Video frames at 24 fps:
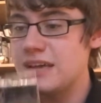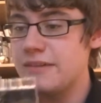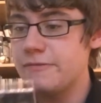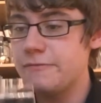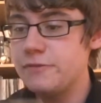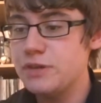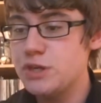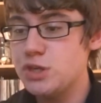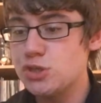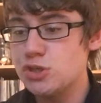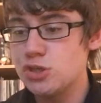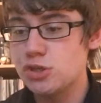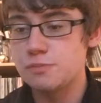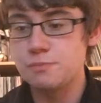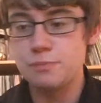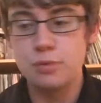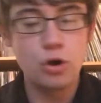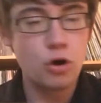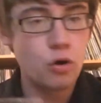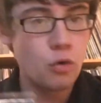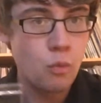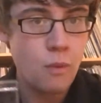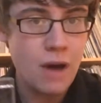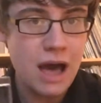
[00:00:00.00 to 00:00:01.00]
it features
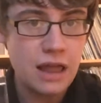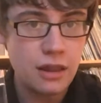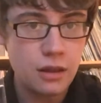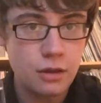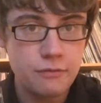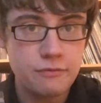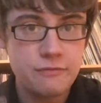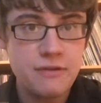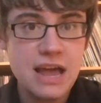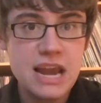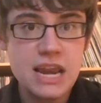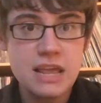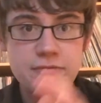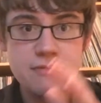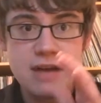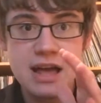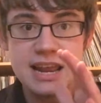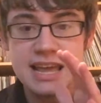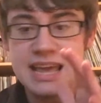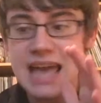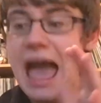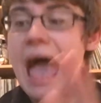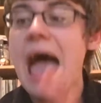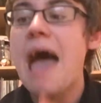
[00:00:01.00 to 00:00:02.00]
Paul Weller very,
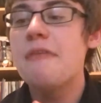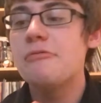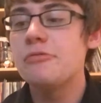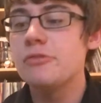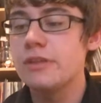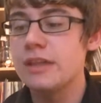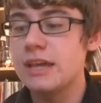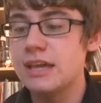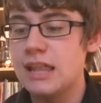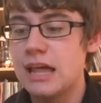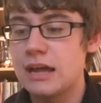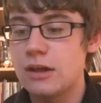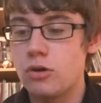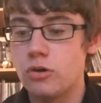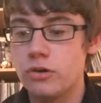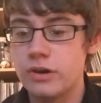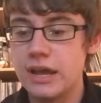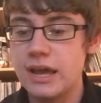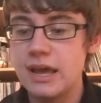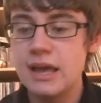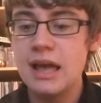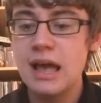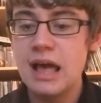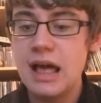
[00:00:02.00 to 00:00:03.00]
very heavily like on
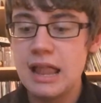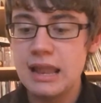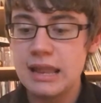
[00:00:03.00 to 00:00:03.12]
it.